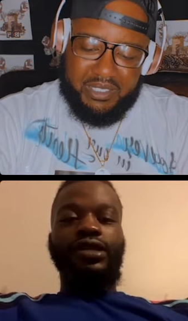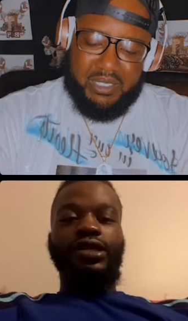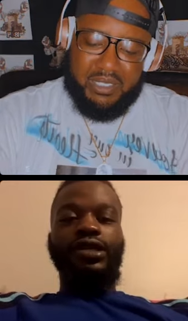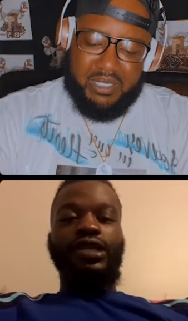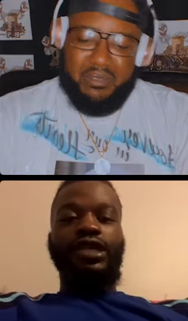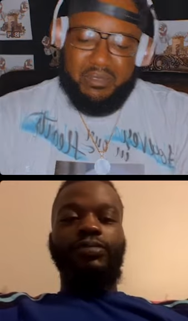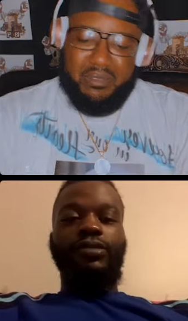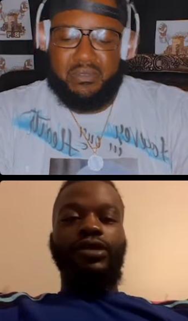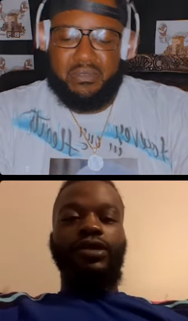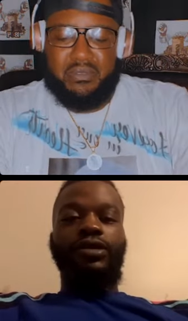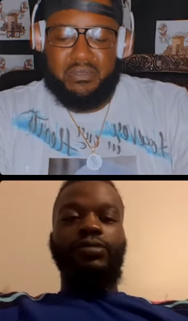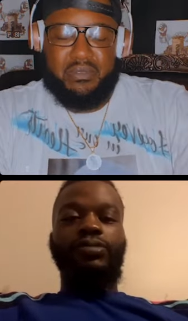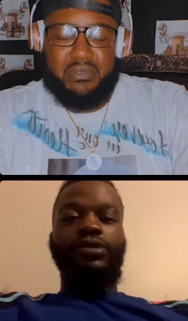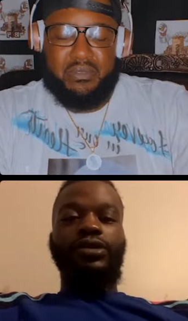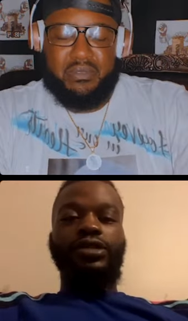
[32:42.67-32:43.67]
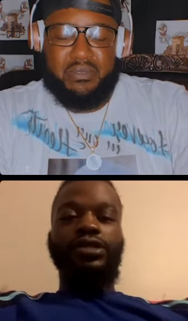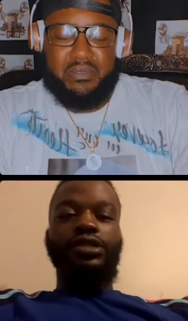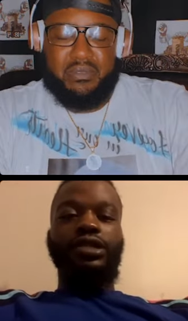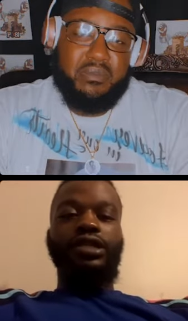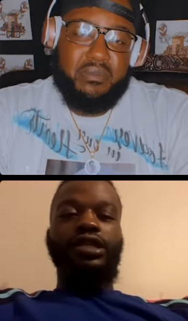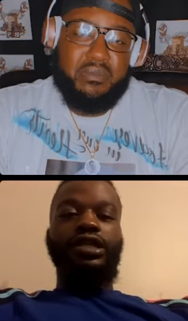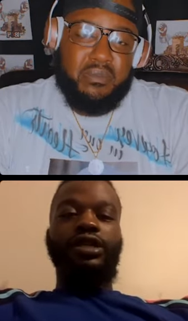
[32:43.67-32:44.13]
Speaker 1: keep on
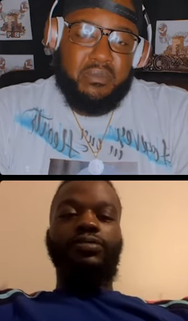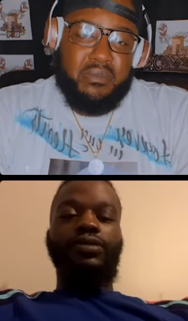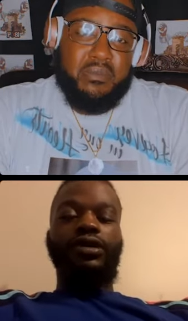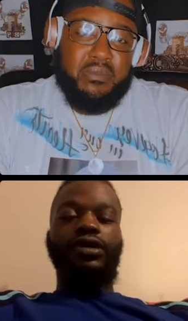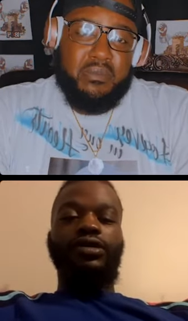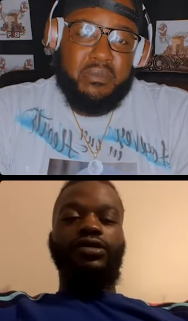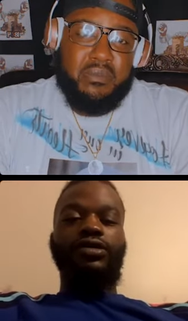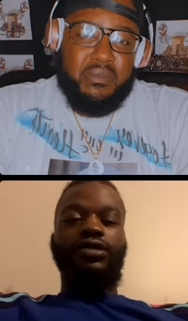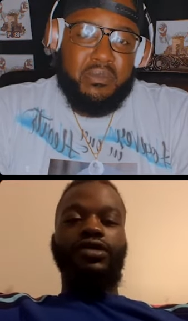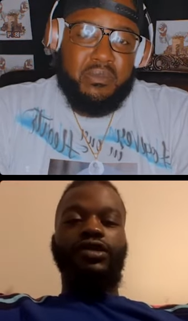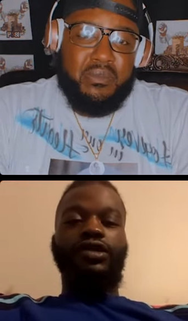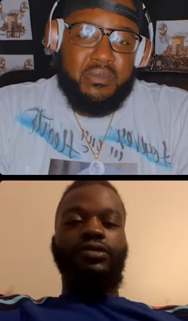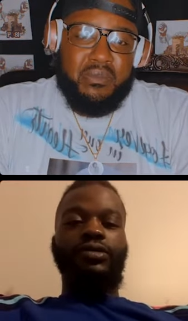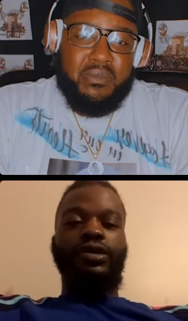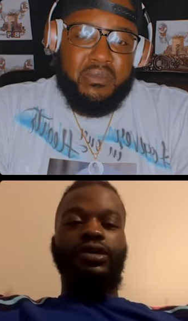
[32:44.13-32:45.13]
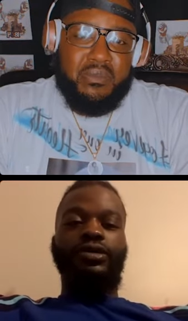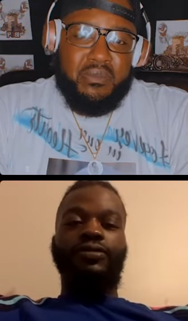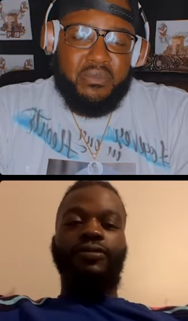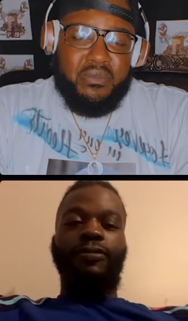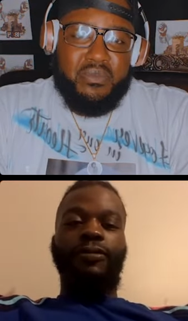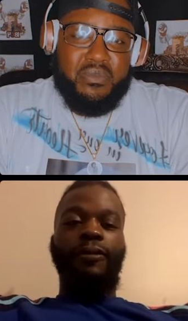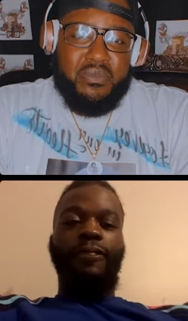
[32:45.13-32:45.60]
pushing and keep on growing, man.
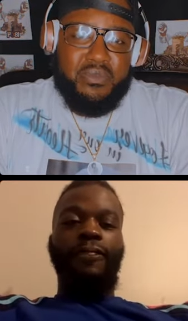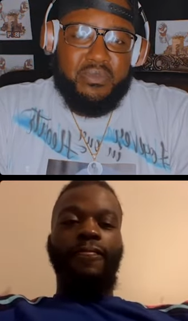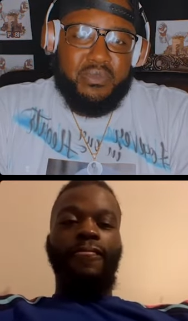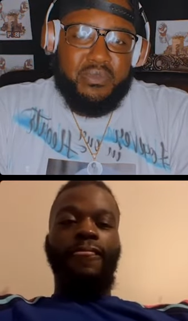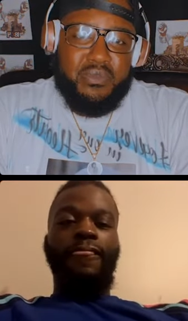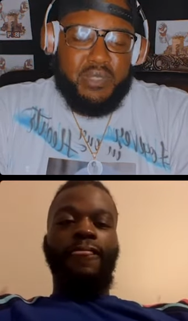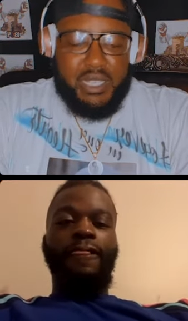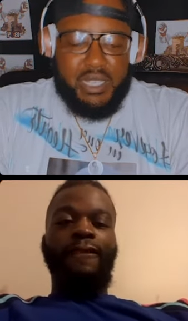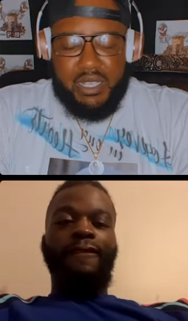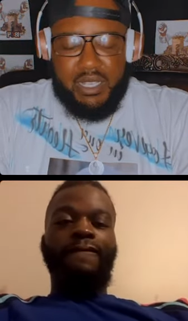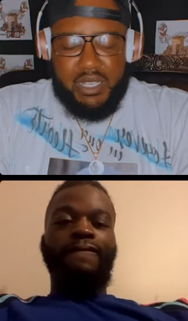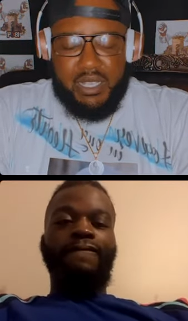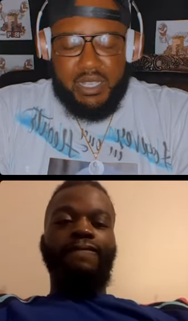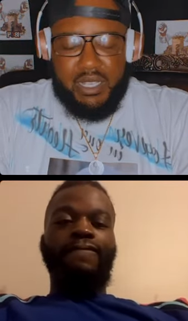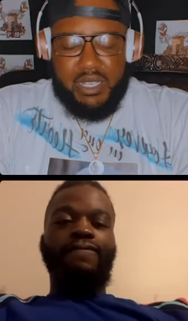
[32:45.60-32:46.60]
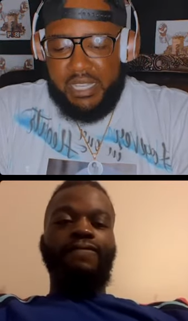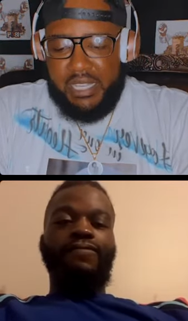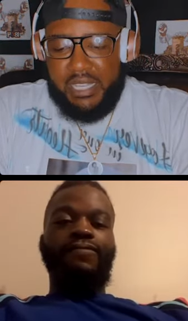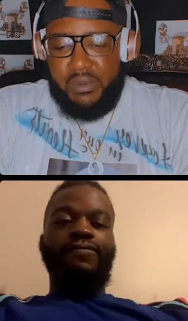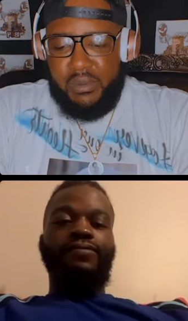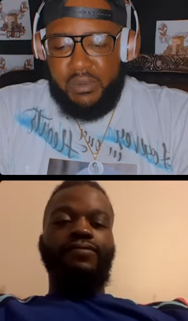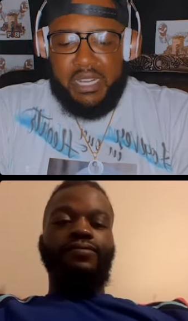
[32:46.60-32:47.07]
Speaker 2: Man,
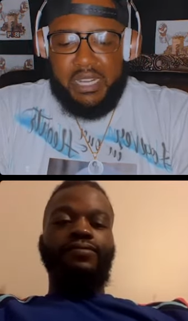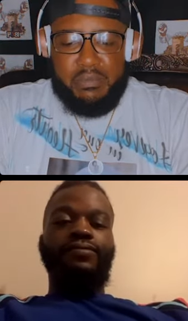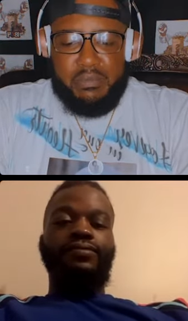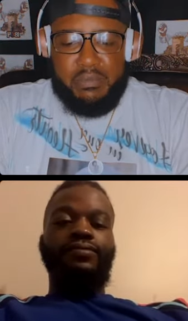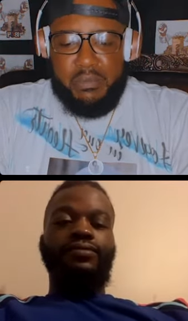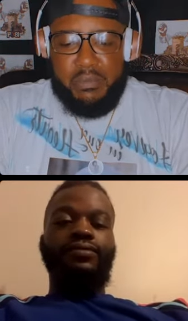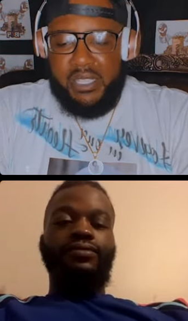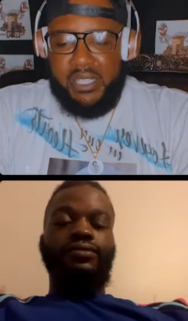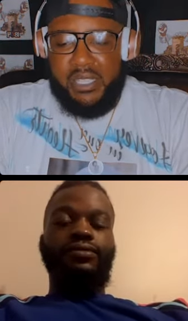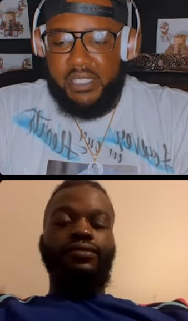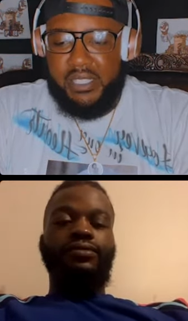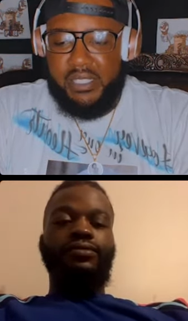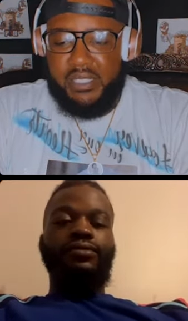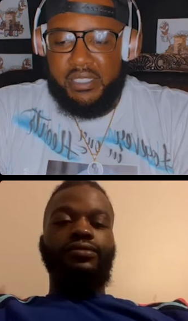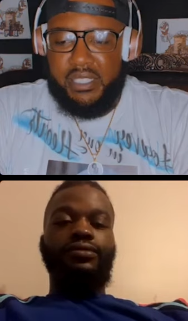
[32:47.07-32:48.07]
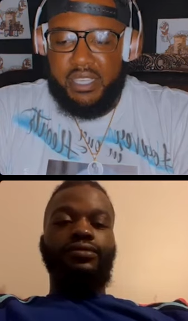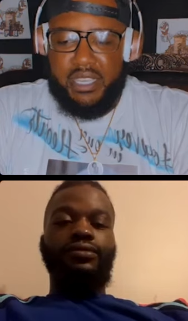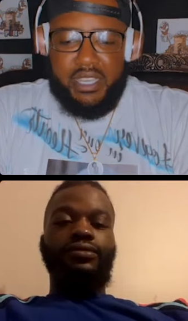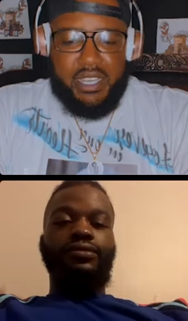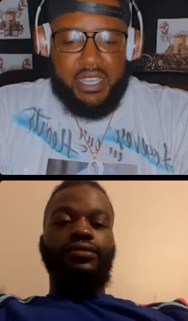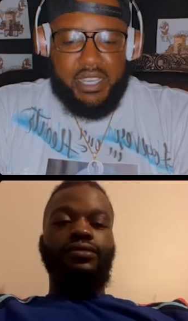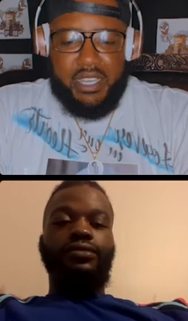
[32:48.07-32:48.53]
likewise, my brother. And
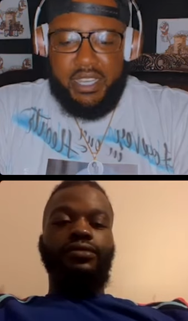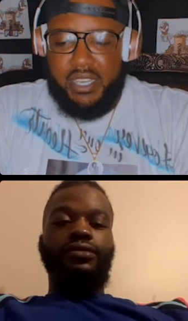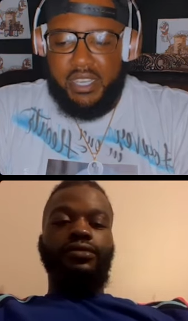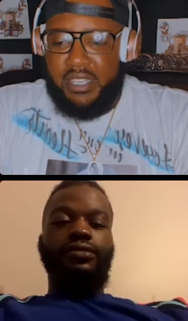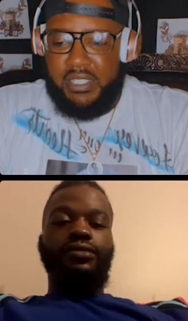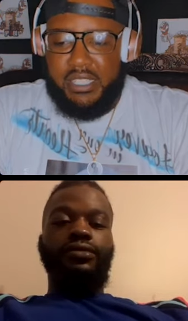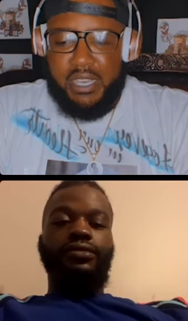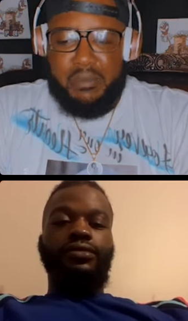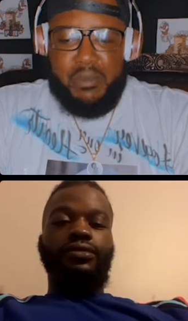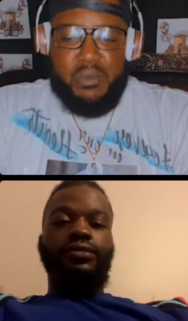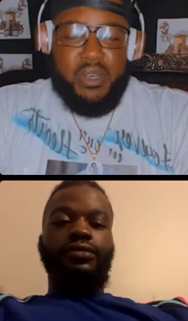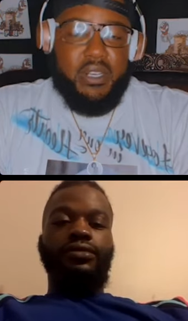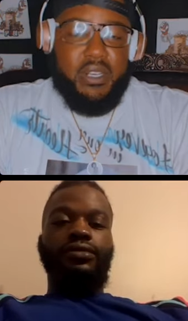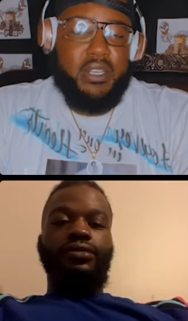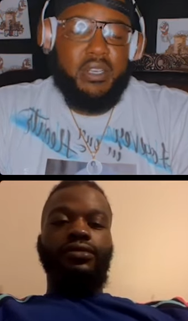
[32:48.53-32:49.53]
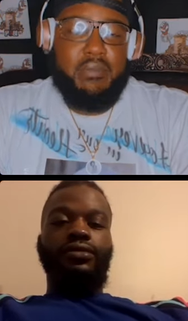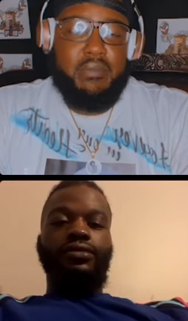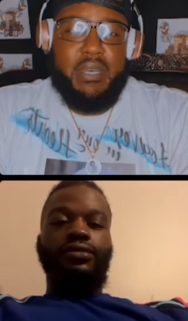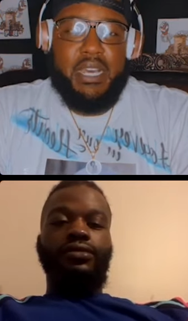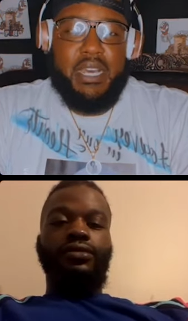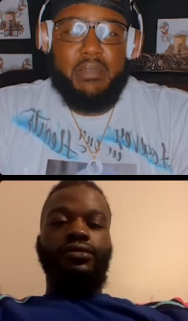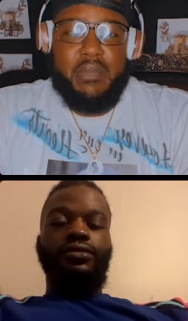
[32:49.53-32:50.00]
anytime you want to
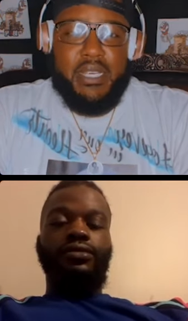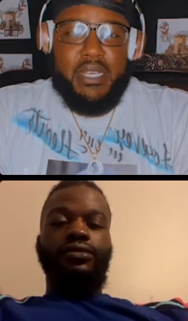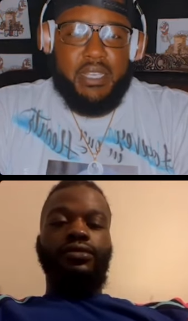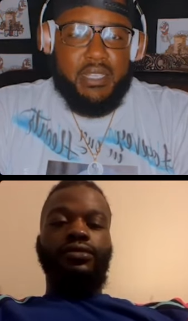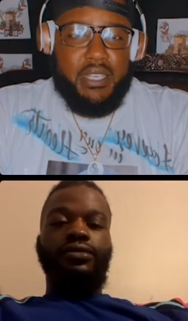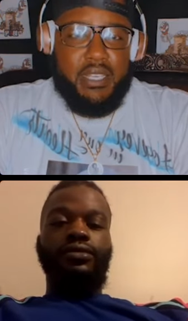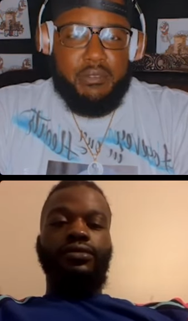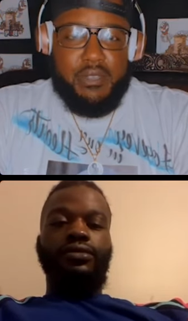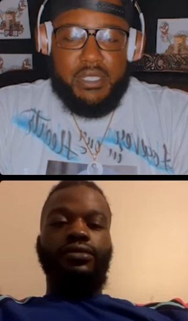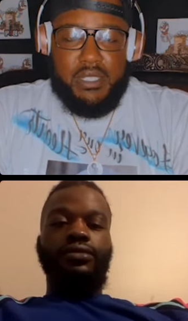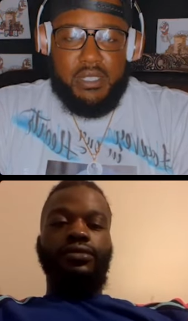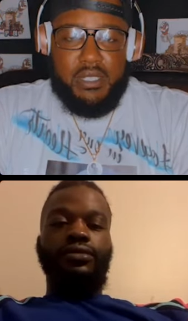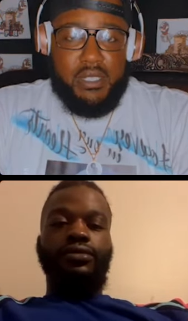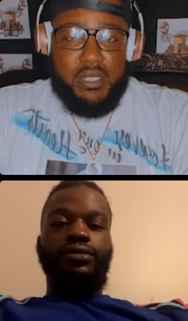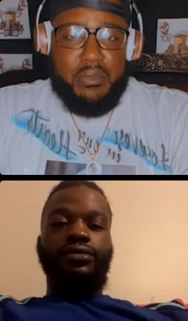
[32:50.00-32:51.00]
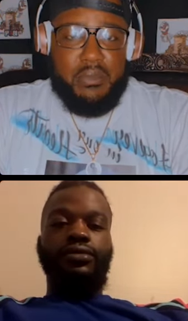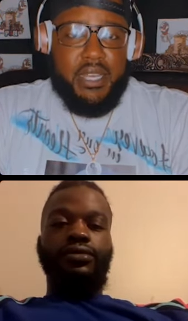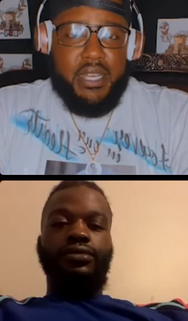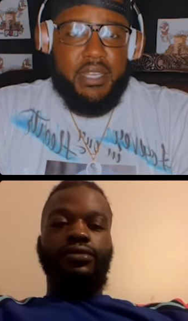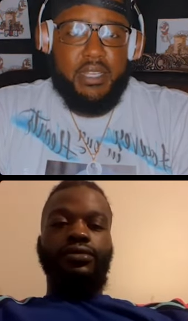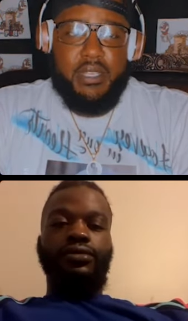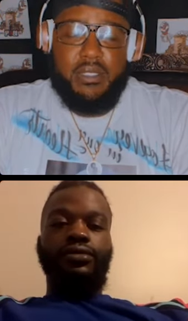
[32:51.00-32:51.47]
come back, man, and give us an
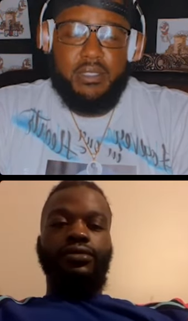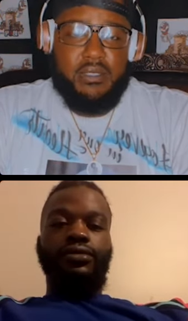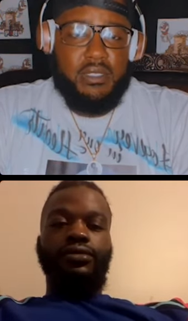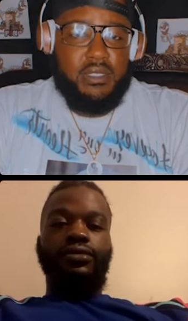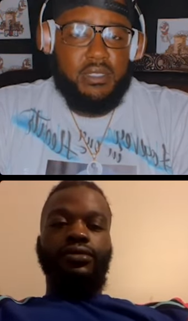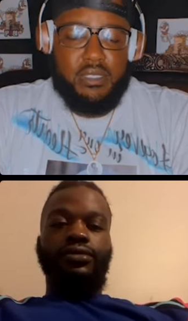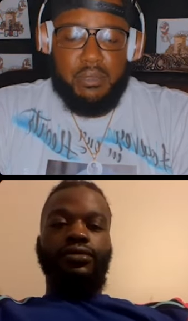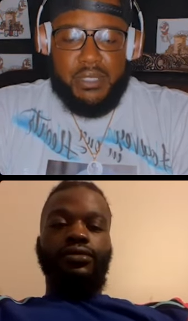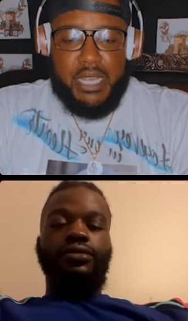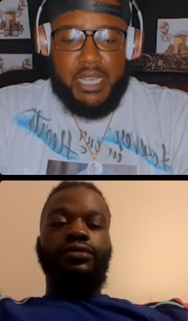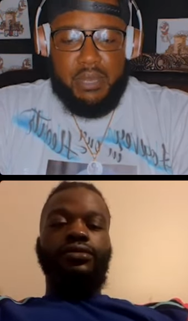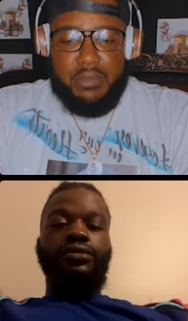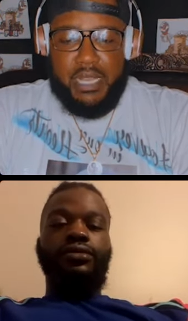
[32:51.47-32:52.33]
update sometime